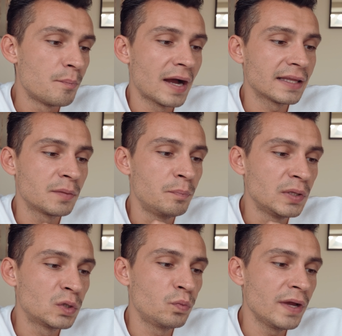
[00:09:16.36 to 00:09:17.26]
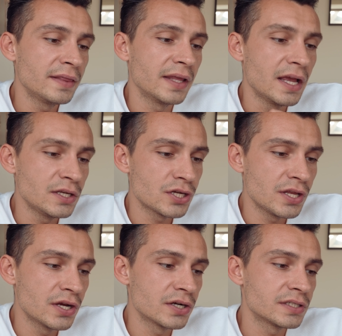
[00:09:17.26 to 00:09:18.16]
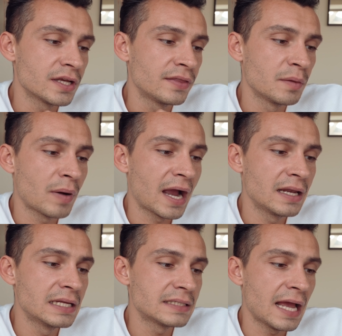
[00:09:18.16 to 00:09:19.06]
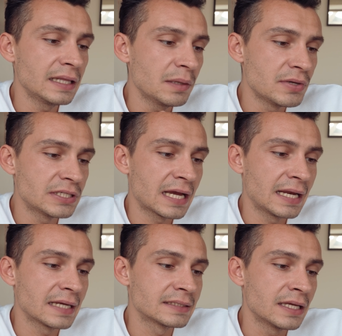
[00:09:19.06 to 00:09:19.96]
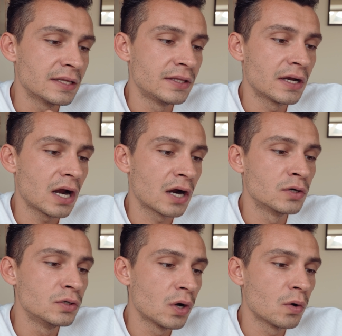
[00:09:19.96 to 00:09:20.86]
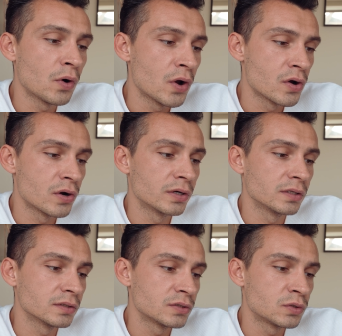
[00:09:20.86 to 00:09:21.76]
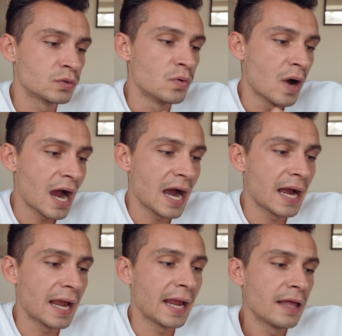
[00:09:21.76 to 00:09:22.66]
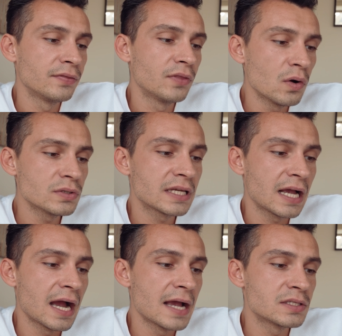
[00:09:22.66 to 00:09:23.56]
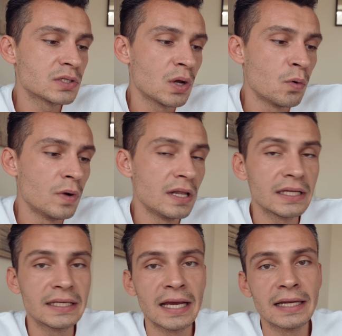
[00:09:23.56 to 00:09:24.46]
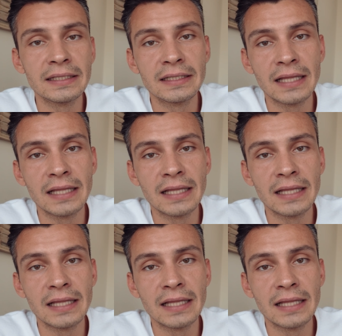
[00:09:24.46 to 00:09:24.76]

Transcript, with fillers: But between the engineers, the pilots, and the mechanics, there are no hurdles too high. And those guys will get it